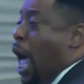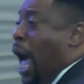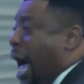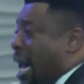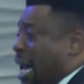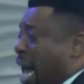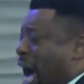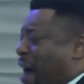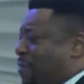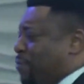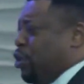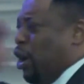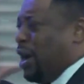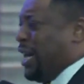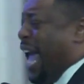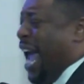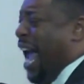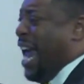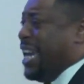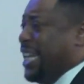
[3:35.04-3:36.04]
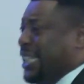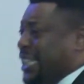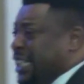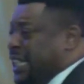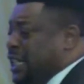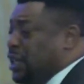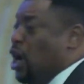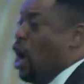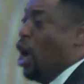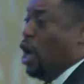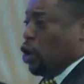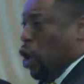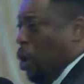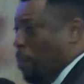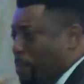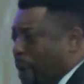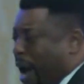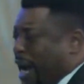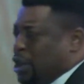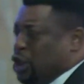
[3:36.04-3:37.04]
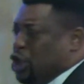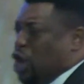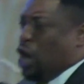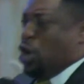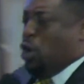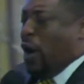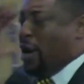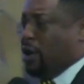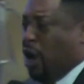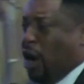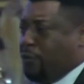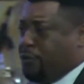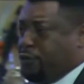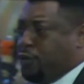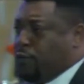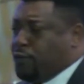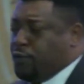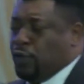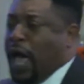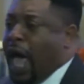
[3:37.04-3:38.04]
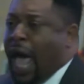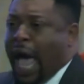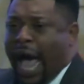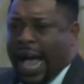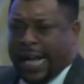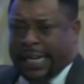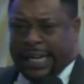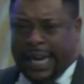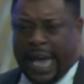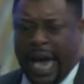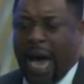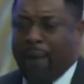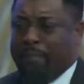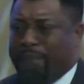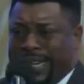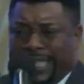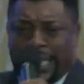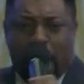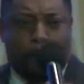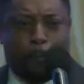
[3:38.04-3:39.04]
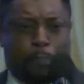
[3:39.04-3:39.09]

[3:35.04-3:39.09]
and have done anything to make sure you are not fruitful, I came in the